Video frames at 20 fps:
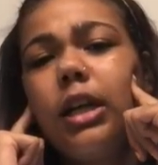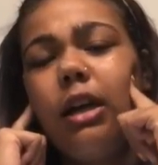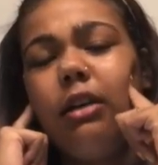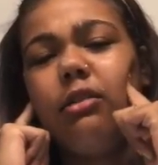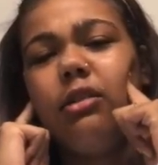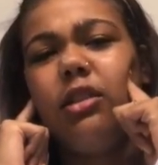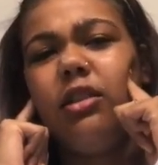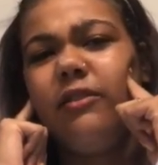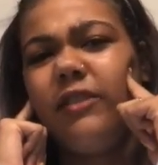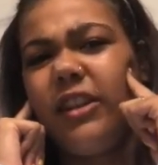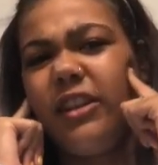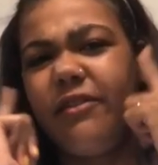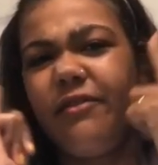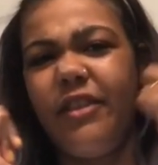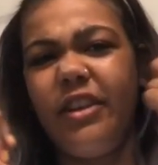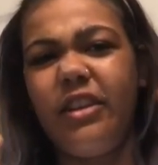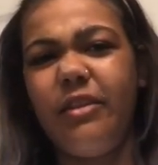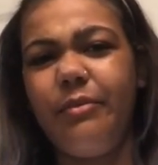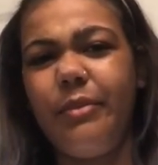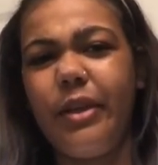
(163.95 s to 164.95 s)
I'll see if I can
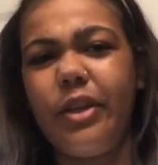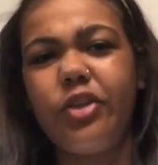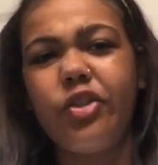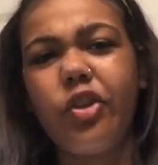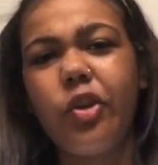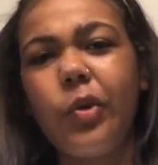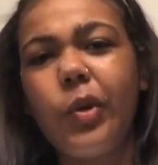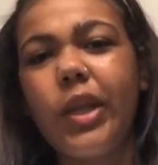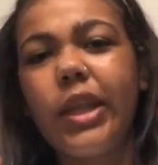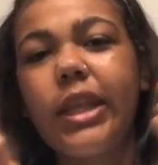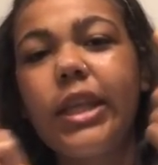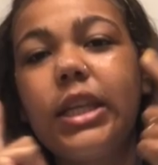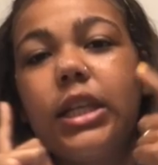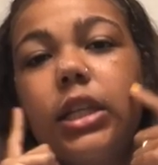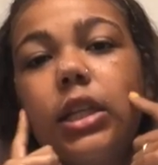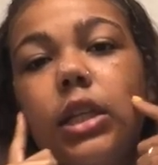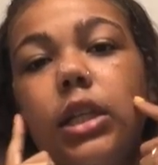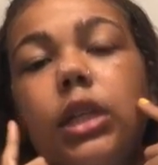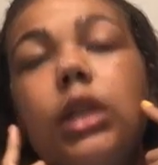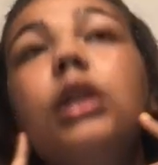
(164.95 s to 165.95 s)
find a picture with
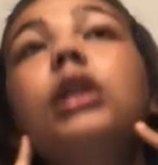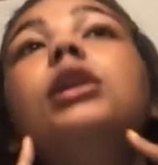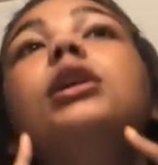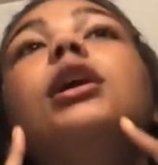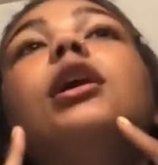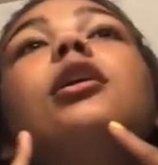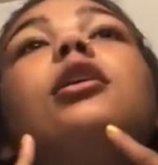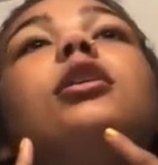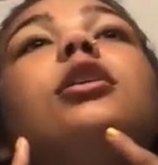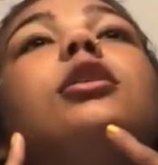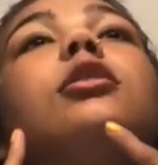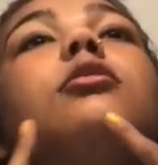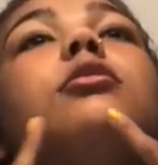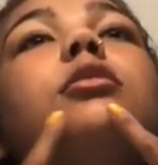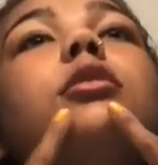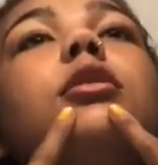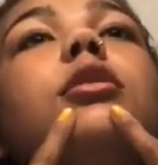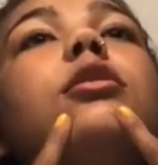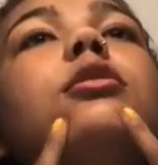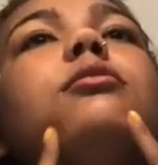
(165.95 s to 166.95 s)
it. I don't know.
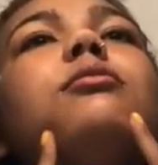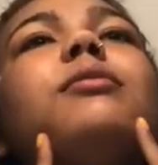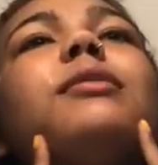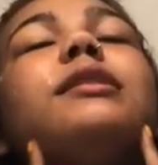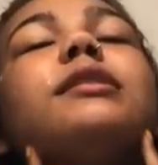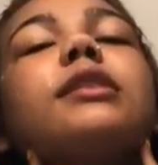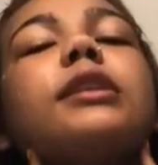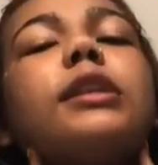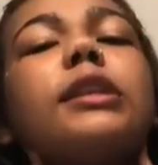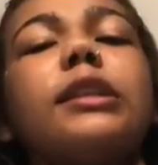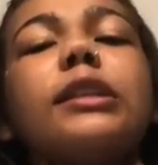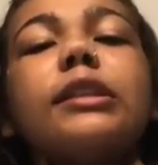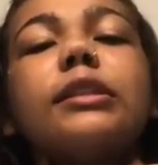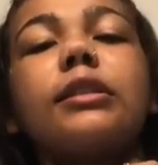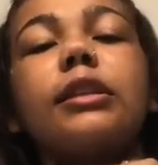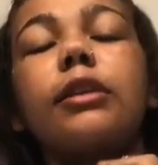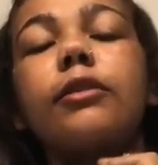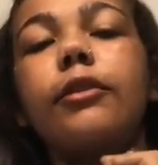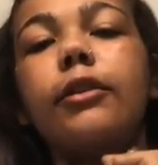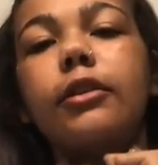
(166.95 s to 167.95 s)
My skin
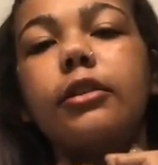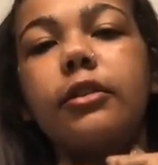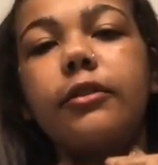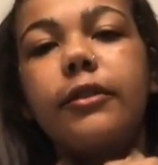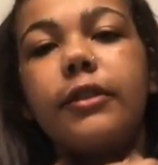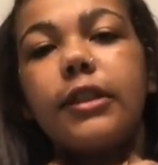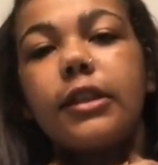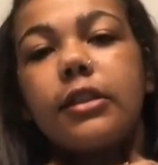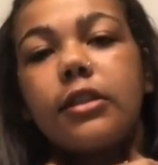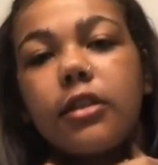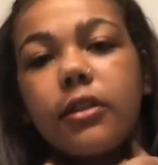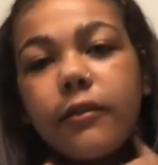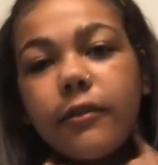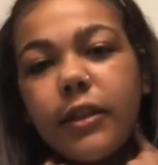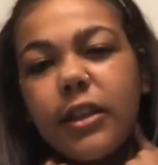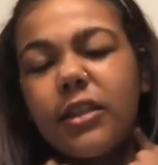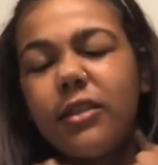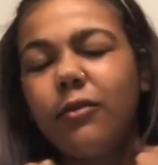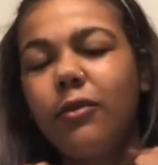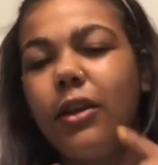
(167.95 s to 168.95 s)
is like ultimately sensitive.
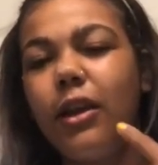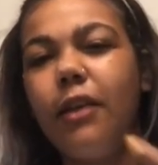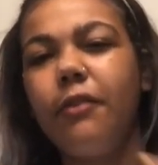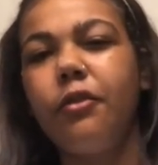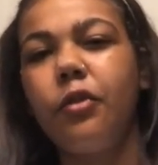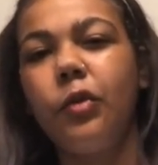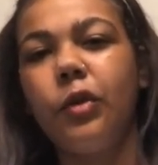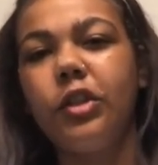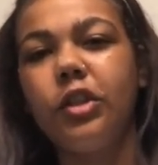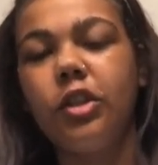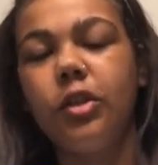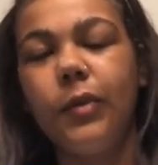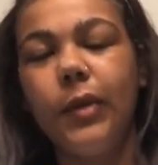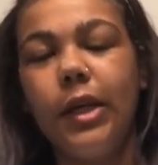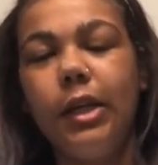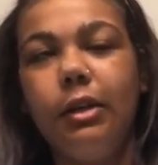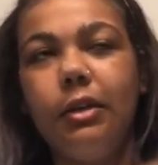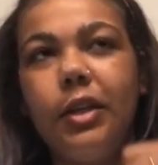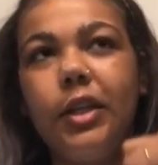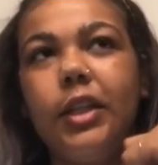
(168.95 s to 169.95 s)
Like every once in a
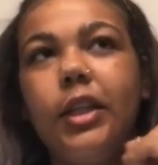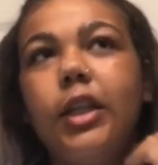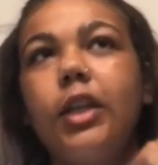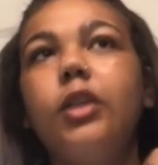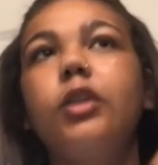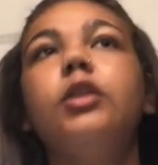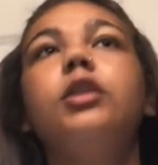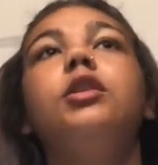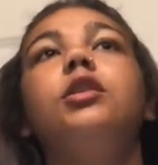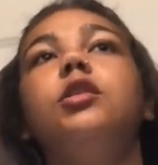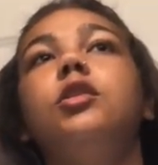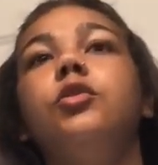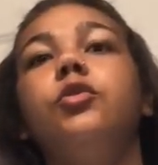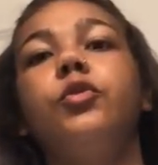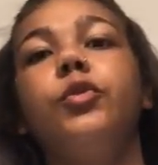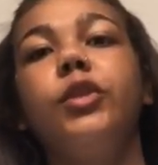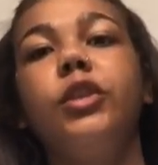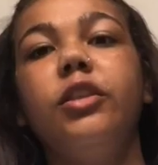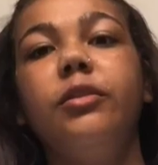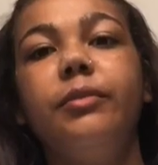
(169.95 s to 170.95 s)
while I'll get like a
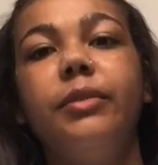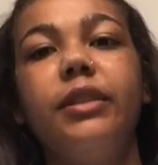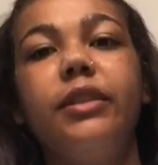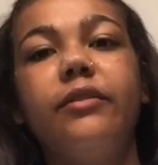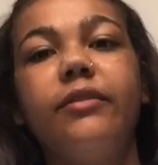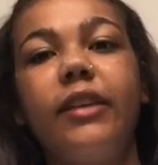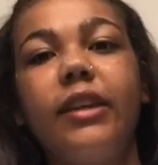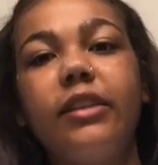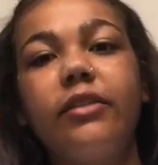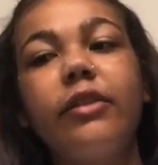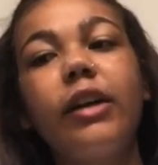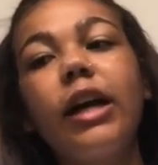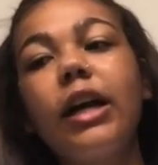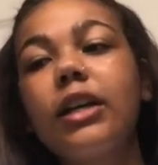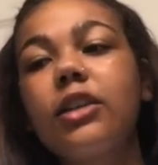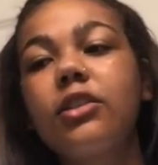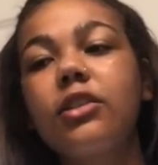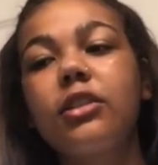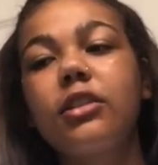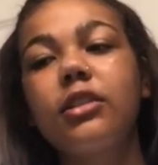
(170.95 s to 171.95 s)
really big face
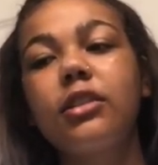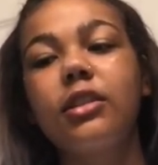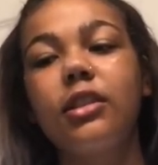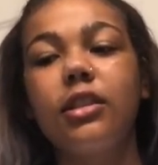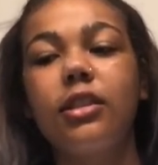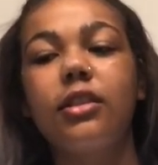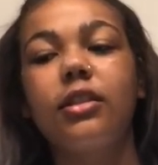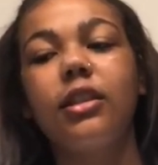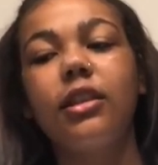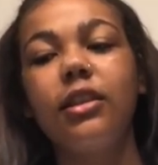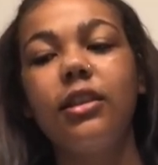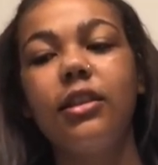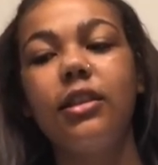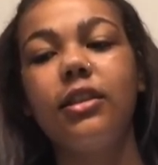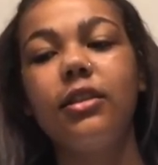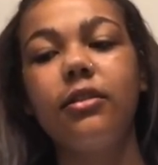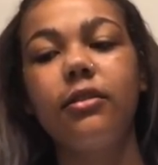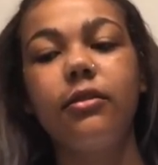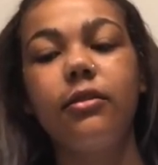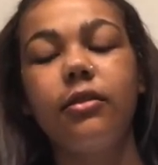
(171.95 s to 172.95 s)
rash, and it like
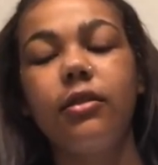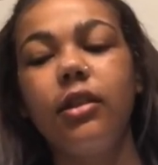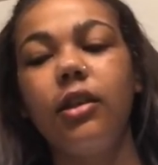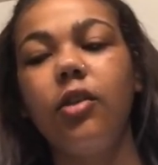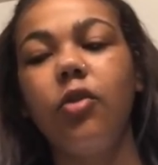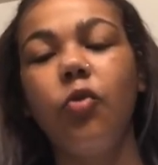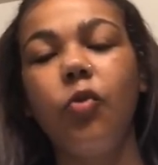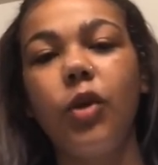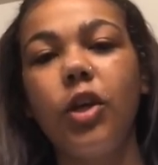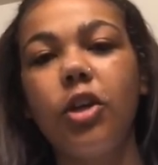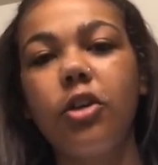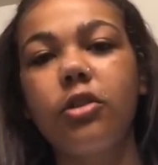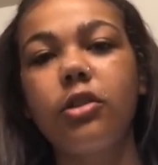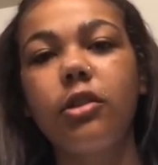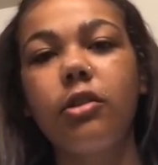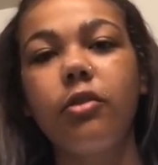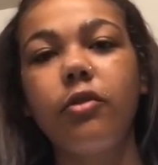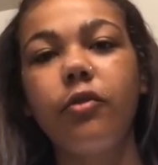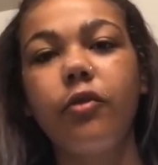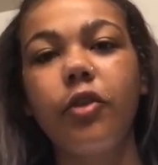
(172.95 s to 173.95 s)
takes like a week or
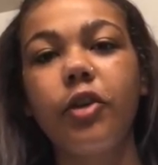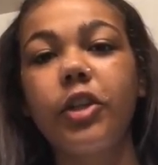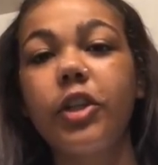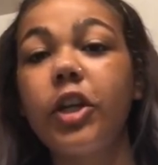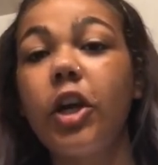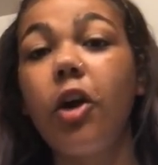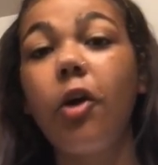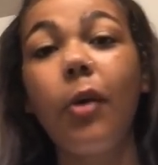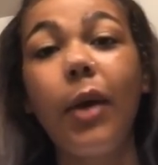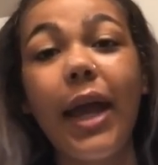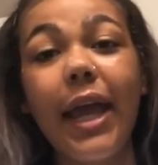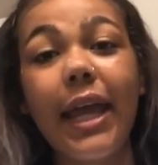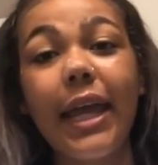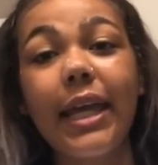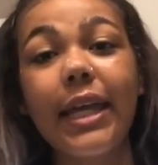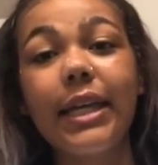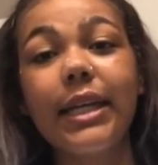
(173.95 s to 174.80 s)
so for it to go away.